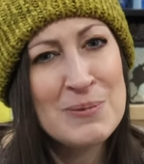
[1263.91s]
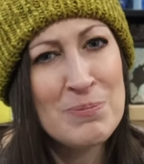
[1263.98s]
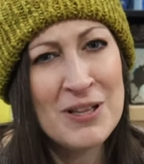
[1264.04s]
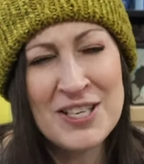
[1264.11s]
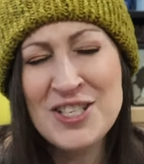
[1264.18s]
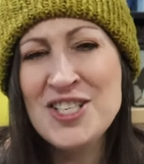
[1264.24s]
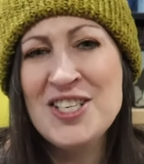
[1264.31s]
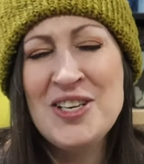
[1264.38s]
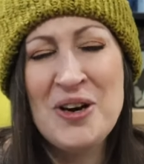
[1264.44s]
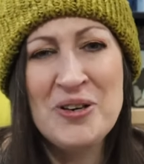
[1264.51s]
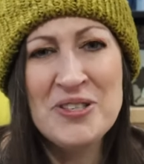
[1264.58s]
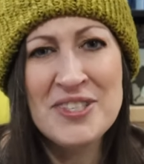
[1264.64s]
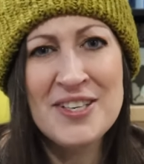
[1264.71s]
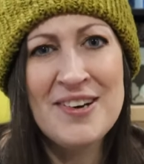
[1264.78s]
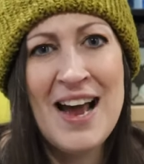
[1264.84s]
Plus, she
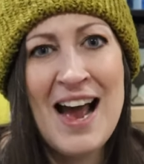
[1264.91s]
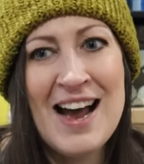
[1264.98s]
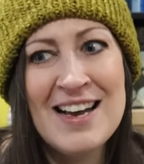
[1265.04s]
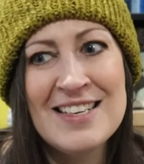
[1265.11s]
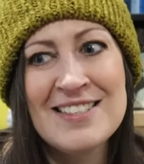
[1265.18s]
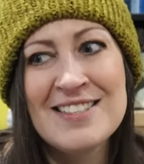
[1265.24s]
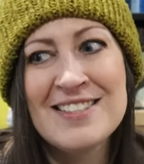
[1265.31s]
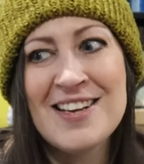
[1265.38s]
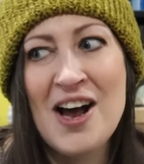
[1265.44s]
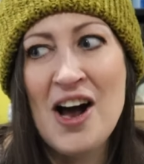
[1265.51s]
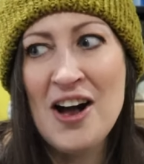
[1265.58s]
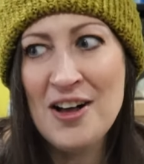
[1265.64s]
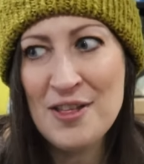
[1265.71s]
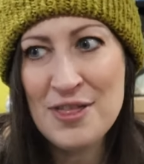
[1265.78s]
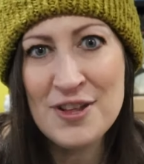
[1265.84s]
also has
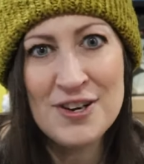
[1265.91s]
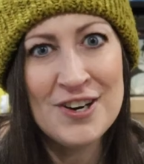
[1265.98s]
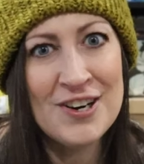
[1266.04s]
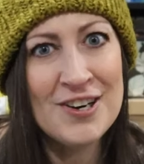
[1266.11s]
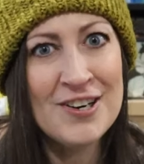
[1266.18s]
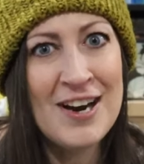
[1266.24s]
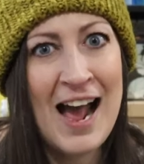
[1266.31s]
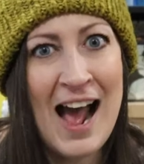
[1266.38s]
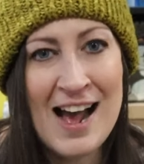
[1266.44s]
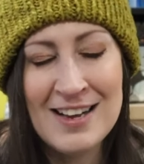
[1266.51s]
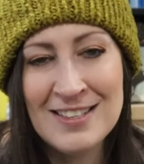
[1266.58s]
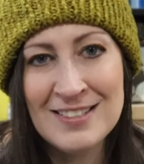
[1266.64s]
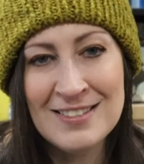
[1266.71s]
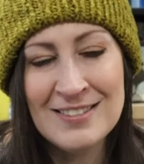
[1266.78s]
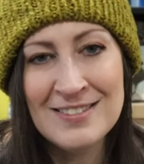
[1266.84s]
other
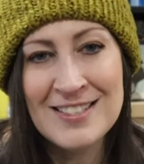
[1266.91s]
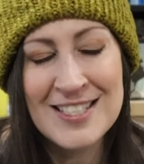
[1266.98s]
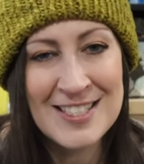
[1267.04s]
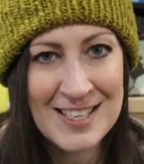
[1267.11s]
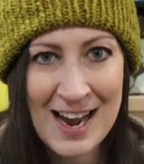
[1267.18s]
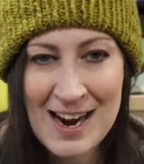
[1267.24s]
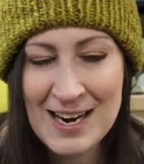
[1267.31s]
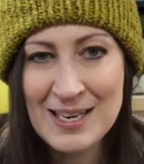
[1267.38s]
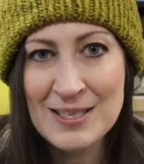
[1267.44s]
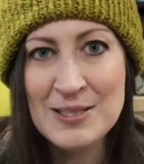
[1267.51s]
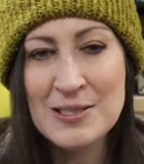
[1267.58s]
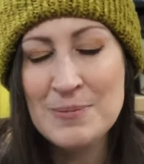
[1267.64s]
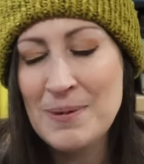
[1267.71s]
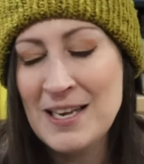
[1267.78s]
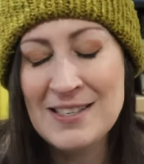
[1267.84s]
hat
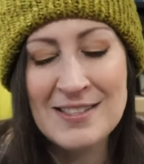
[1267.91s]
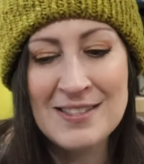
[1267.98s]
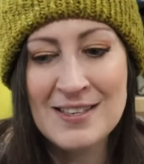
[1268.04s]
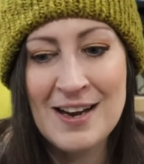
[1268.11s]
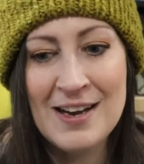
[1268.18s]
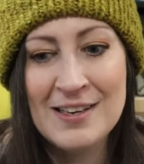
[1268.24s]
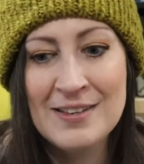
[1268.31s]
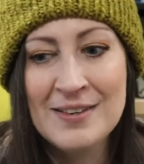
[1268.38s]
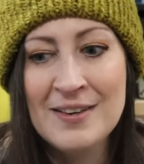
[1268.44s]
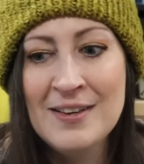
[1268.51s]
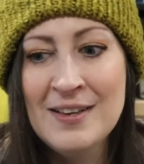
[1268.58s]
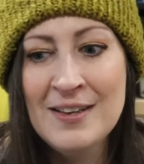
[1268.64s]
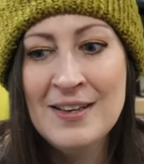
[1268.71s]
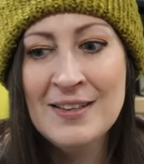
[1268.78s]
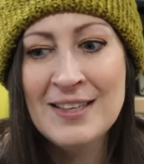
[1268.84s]
designs based on
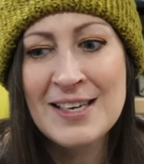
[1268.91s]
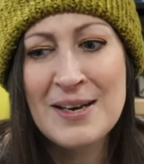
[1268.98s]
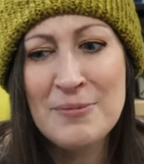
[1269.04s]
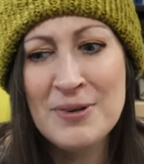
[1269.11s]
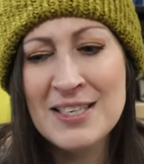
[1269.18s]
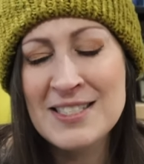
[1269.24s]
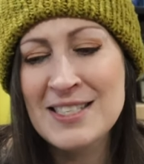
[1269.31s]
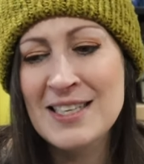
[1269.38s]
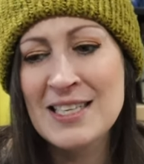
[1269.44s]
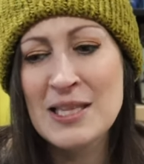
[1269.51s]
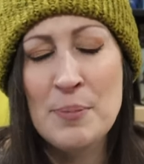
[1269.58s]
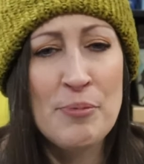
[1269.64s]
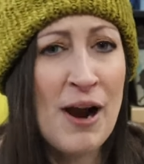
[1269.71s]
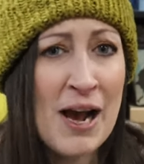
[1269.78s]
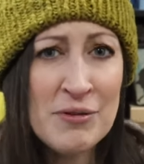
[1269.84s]
like what is it like
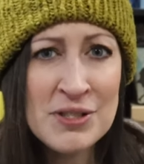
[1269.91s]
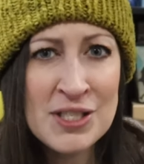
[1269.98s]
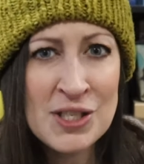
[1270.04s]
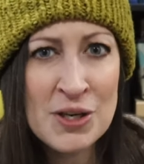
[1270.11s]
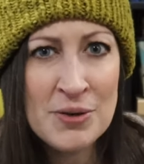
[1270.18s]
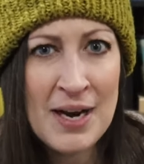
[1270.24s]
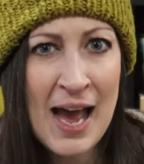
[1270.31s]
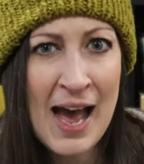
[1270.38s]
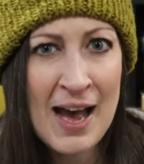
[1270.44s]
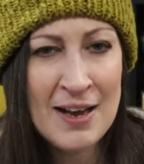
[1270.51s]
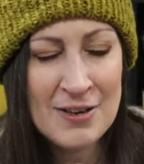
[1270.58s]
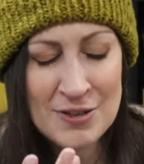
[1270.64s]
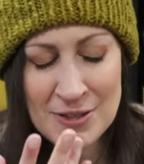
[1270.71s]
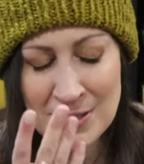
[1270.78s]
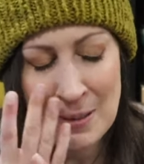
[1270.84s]
the brownstone
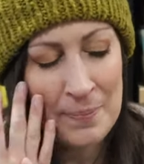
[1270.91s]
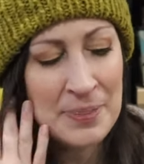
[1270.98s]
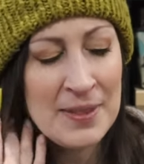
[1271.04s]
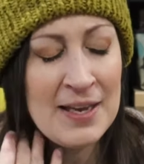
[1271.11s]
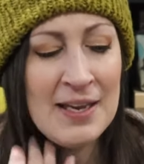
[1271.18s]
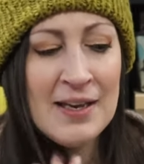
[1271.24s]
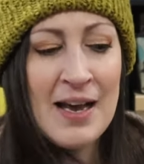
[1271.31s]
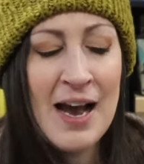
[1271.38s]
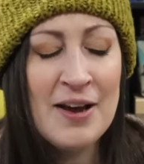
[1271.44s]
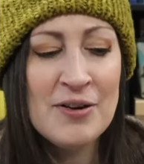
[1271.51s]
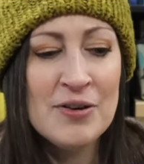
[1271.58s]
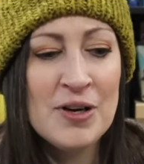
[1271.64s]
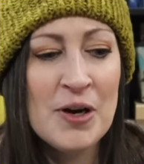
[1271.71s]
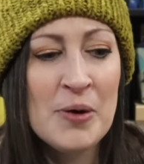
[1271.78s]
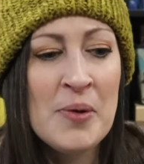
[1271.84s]
hat or something i
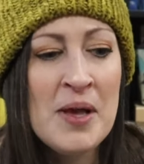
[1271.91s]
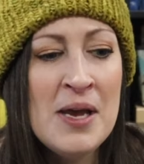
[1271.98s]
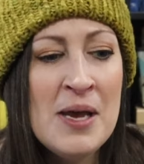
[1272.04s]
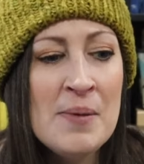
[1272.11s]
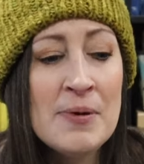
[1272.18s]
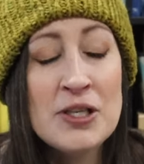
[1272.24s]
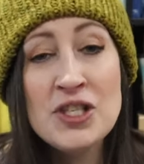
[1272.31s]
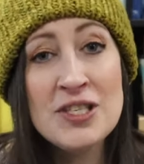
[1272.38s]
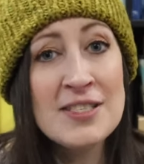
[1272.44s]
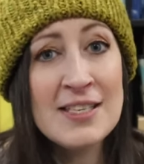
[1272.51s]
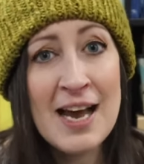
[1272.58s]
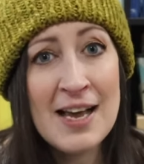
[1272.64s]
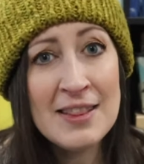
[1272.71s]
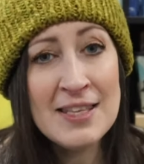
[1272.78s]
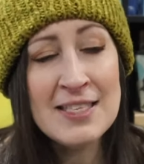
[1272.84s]
don't know but she's
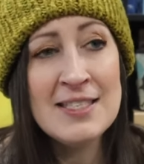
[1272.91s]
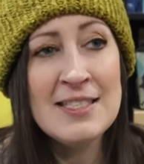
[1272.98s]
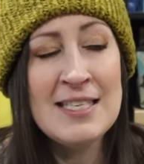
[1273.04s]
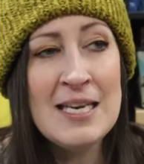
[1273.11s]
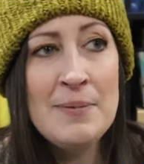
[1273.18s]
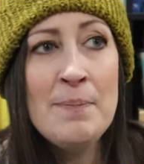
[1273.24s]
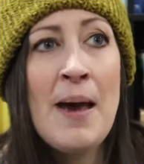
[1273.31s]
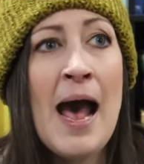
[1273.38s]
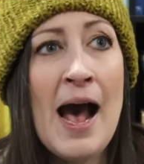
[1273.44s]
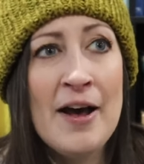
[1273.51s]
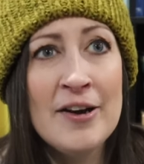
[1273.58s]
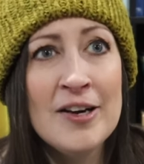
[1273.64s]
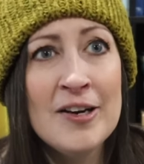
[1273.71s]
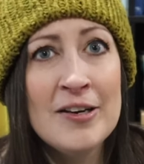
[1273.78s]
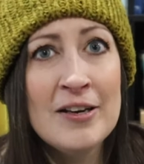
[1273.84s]
got this same
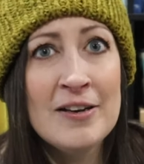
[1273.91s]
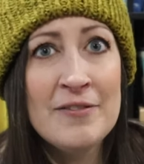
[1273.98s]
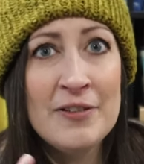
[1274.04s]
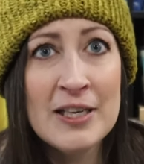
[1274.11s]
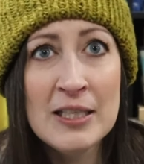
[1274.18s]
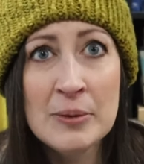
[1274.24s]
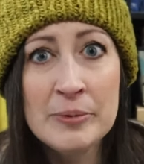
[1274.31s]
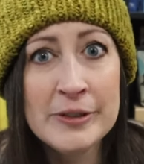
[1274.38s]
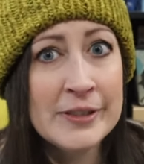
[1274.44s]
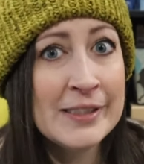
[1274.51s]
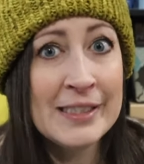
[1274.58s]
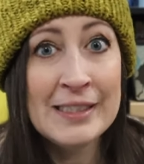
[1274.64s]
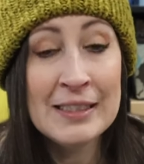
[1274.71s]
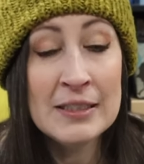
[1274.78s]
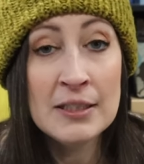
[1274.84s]
pattern available
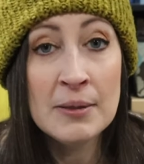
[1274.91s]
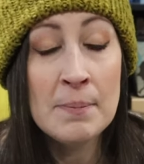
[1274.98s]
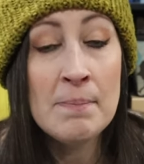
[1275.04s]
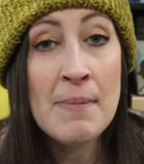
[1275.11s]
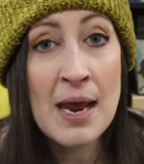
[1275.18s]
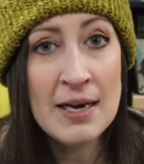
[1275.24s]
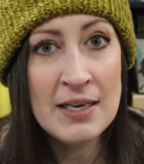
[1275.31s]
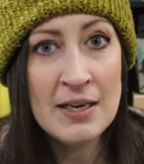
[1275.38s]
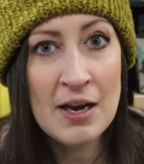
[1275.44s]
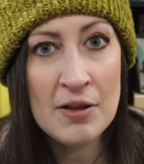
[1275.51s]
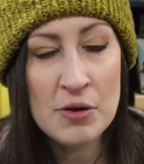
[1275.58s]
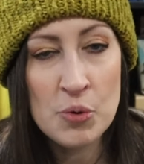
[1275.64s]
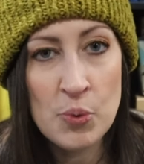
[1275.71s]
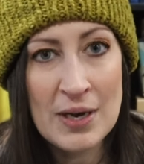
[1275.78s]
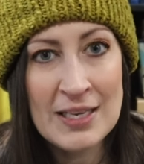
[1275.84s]
in many
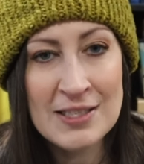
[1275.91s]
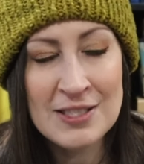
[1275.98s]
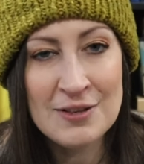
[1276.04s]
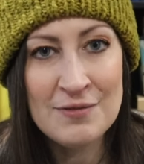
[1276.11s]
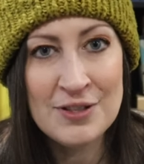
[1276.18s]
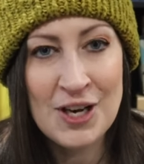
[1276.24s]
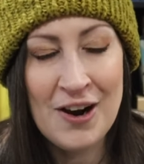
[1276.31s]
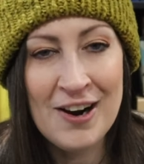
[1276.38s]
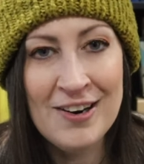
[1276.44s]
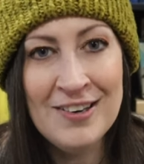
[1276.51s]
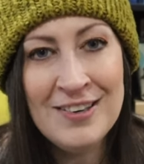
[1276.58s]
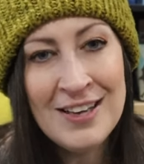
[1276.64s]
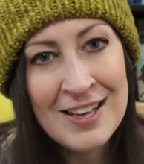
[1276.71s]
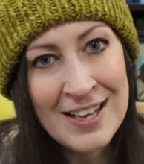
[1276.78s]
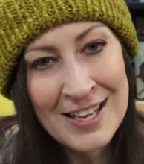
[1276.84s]
other weights of
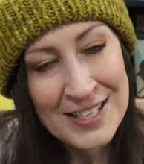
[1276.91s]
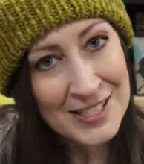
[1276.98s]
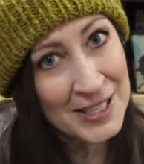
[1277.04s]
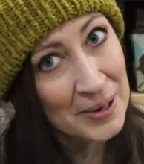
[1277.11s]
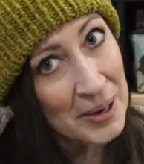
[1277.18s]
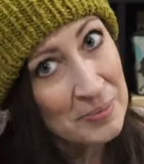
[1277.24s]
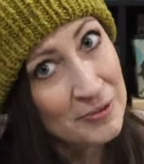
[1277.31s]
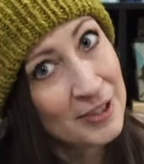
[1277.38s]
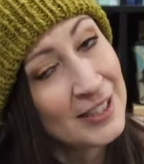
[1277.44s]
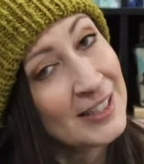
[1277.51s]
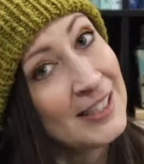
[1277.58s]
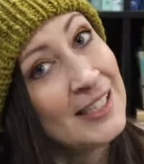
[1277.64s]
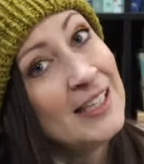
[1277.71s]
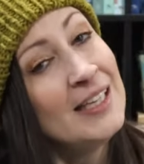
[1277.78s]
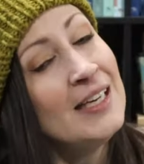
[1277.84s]
yarn so i'm
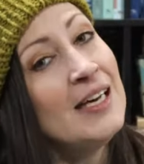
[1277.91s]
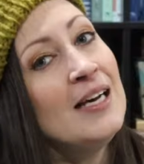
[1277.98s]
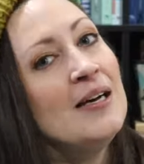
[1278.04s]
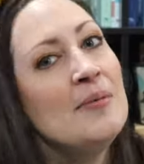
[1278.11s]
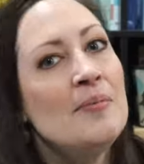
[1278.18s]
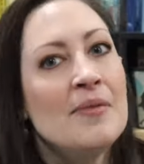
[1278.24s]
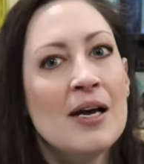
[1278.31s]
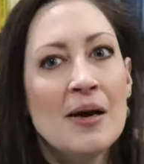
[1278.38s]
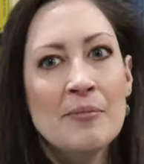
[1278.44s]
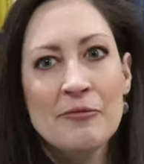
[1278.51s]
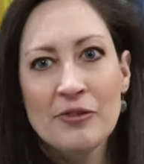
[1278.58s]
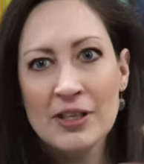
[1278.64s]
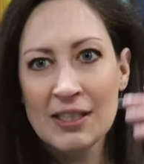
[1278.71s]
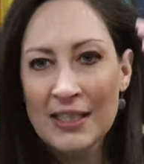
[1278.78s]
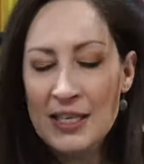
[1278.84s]
really um, i'm
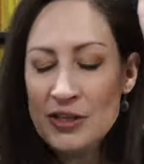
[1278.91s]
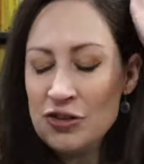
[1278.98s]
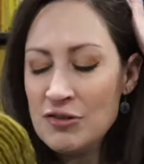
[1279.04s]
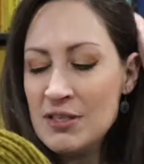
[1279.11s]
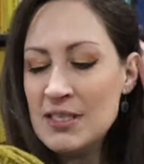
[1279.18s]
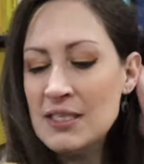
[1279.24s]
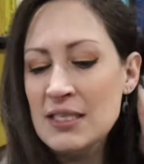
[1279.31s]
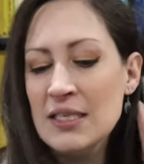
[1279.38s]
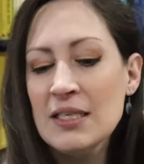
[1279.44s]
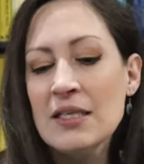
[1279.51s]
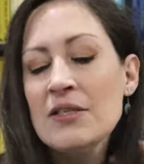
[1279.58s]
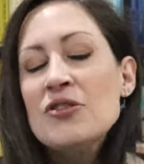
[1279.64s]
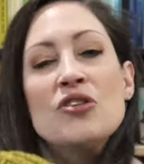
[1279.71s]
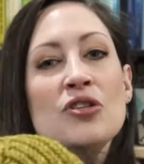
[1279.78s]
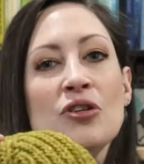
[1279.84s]
really
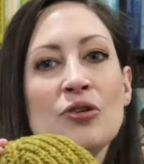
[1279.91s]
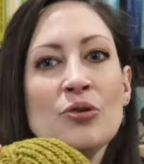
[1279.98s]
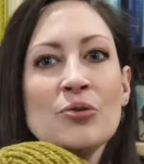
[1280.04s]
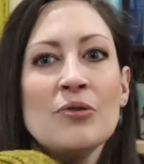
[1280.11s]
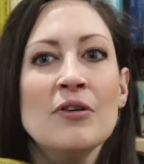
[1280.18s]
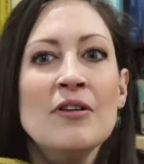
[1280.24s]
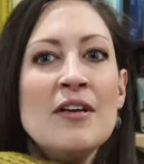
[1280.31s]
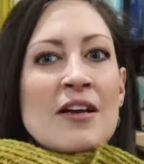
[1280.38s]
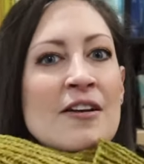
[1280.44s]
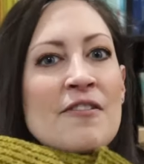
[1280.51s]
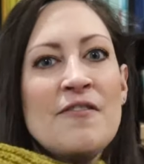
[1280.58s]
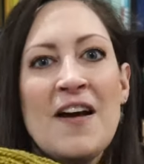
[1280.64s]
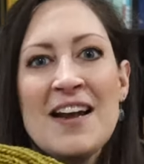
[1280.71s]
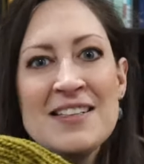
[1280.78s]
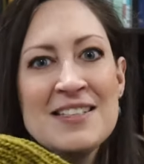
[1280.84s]
interested to
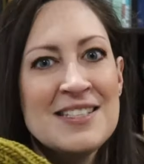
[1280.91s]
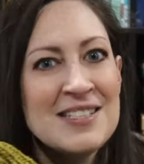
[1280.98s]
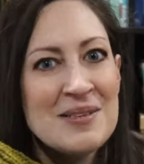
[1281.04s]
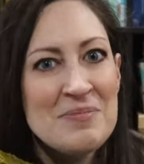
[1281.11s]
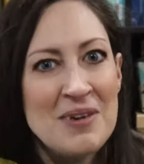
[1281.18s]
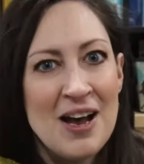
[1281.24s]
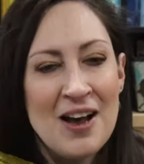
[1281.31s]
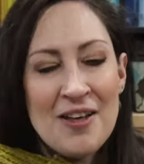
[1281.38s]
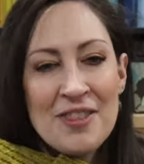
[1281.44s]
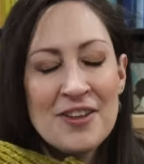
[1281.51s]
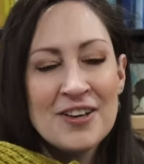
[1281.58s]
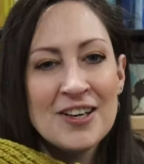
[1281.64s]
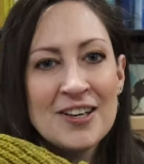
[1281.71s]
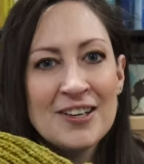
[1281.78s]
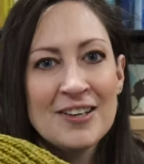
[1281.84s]
find some
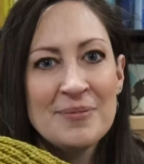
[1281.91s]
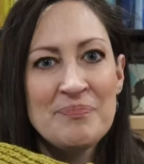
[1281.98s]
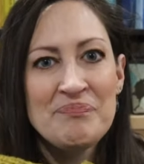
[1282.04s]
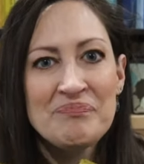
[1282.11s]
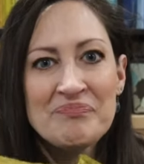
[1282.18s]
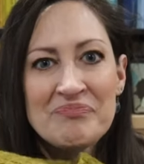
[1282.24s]
other